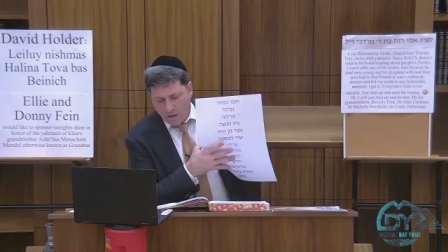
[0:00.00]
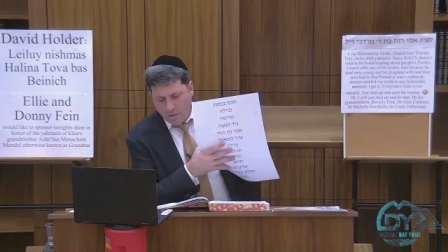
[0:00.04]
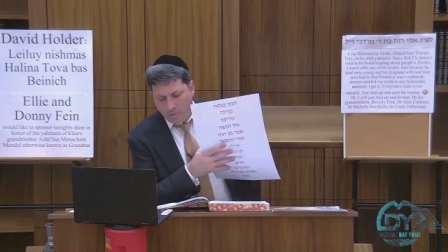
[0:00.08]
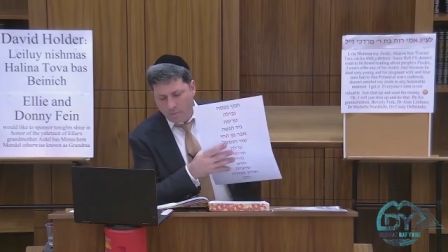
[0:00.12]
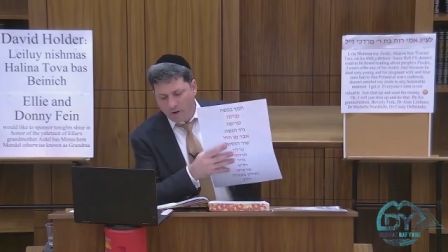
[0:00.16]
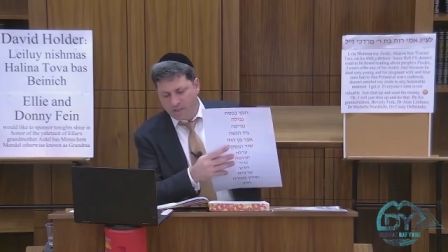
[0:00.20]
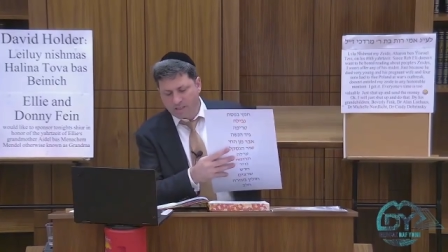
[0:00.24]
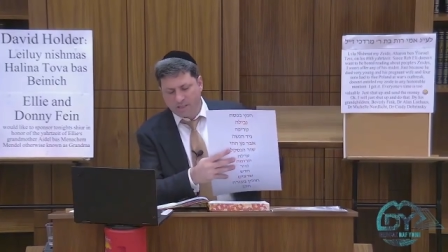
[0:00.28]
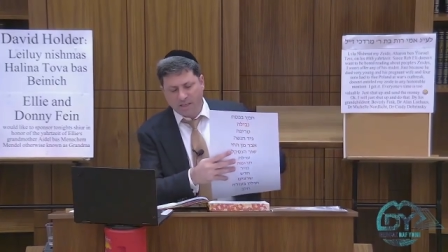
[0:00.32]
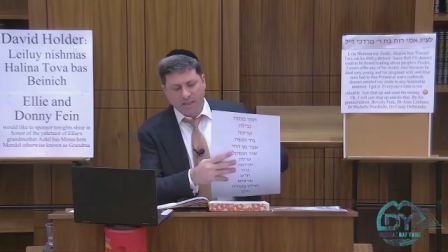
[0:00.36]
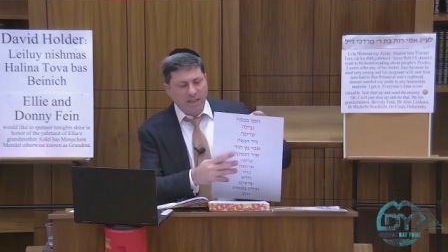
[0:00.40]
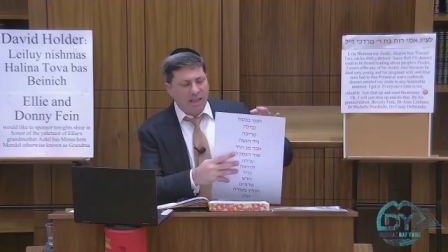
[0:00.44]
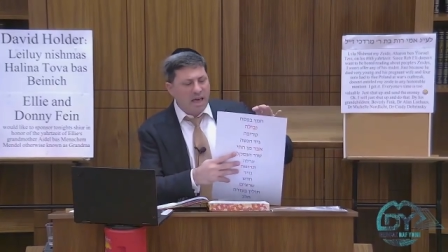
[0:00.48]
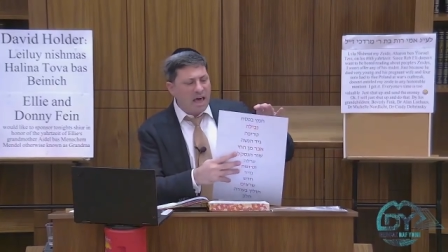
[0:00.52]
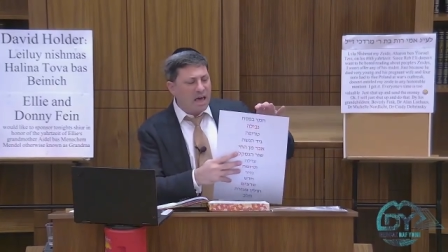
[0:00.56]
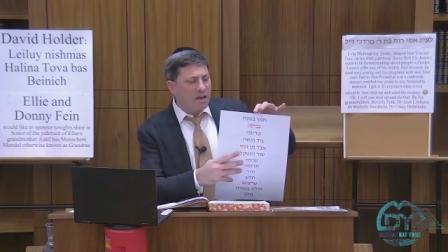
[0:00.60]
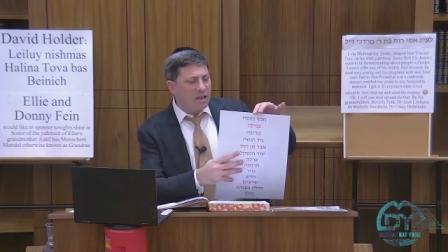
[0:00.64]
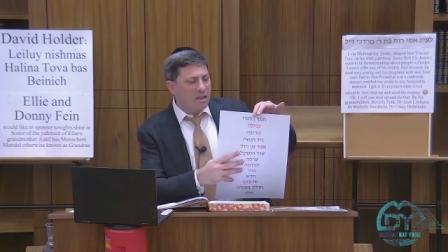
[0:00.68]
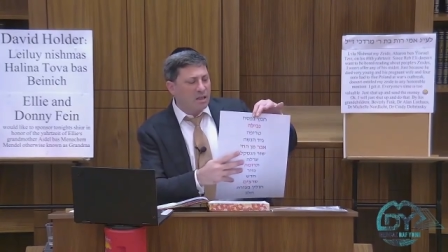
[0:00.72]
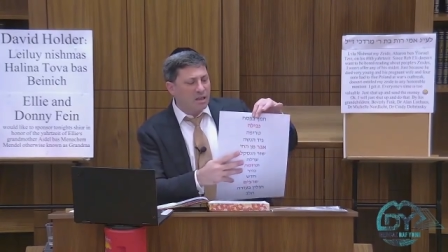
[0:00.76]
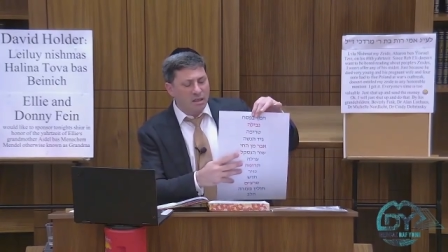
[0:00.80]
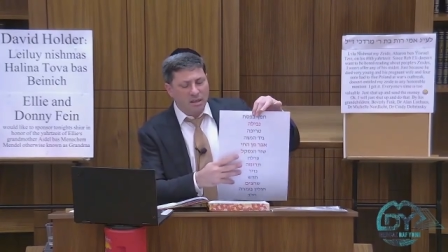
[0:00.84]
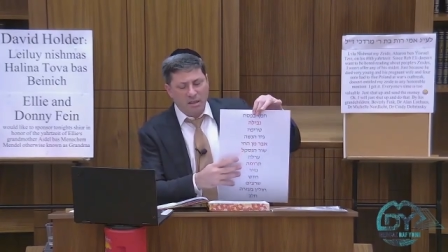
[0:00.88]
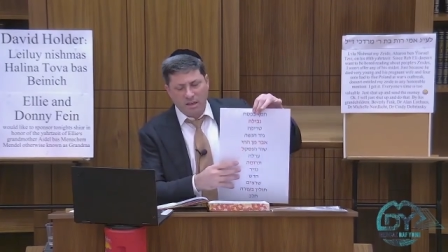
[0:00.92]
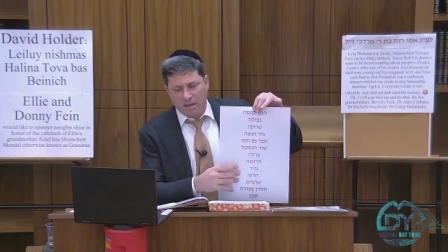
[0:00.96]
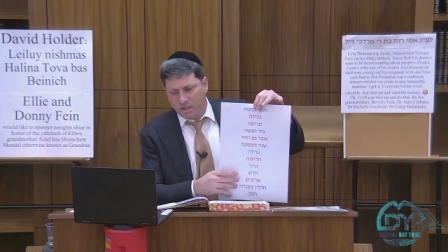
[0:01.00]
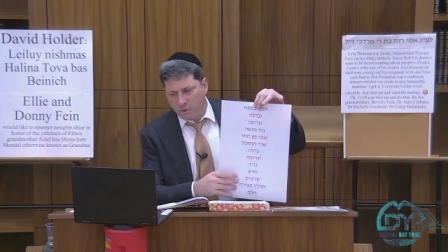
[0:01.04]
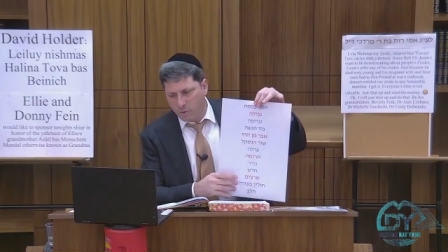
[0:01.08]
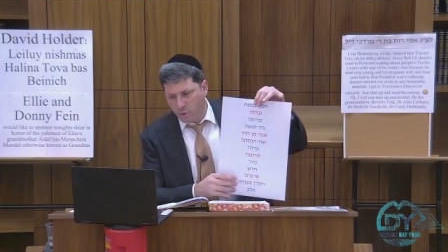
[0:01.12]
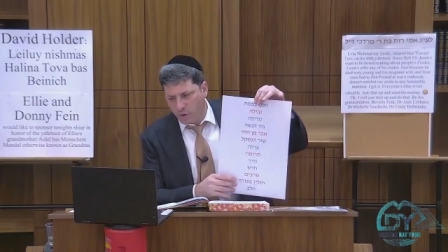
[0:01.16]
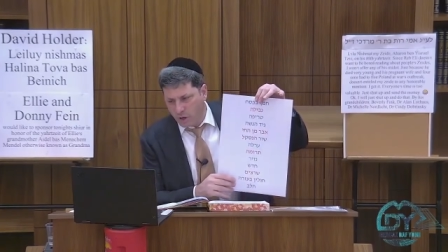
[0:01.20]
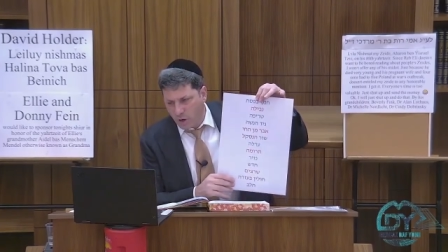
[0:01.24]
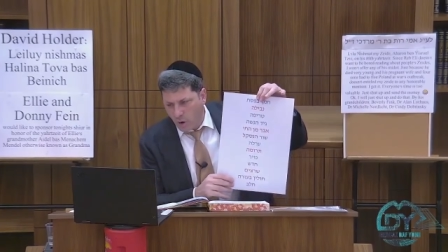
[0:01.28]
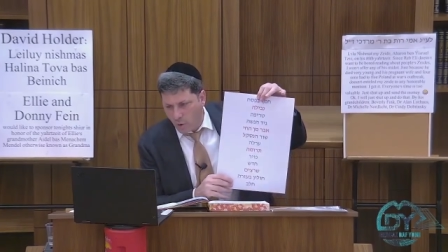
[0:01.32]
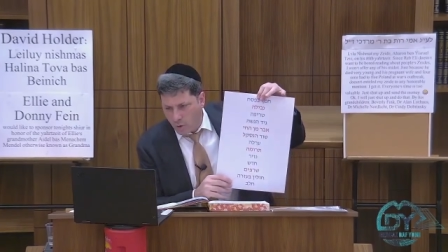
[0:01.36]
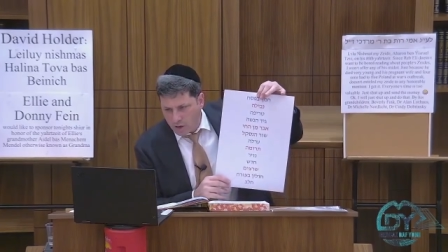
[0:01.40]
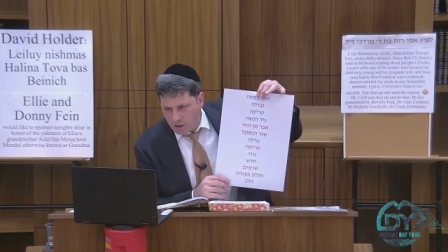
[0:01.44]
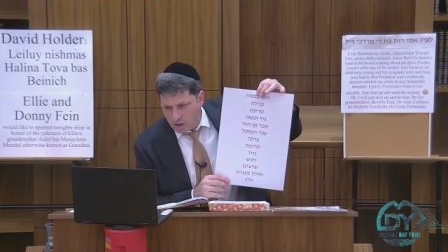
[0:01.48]
but it's a lot of the things we're
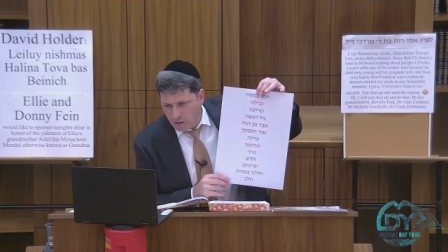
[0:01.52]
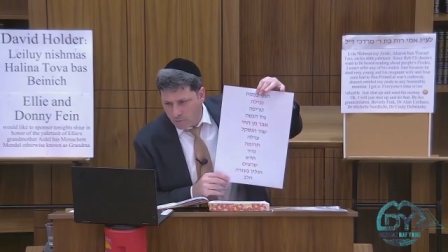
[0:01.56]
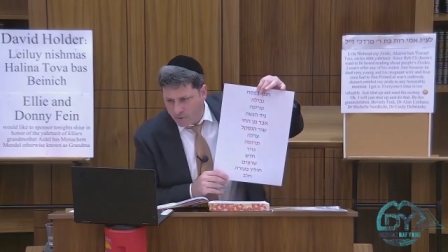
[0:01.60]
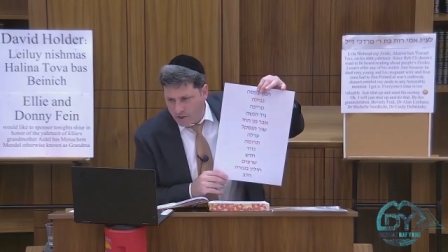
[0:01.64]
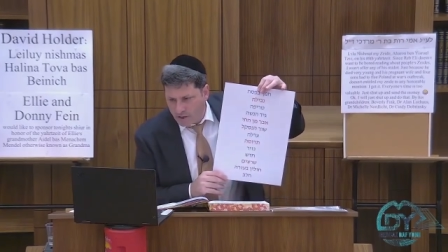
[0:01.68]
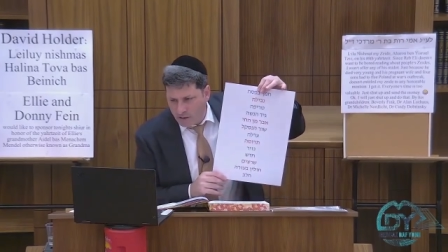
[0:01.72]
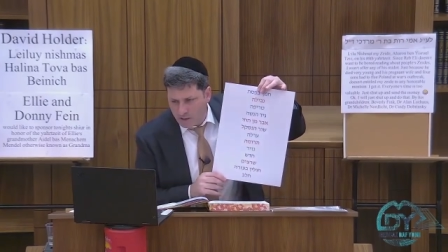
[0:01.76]
going to be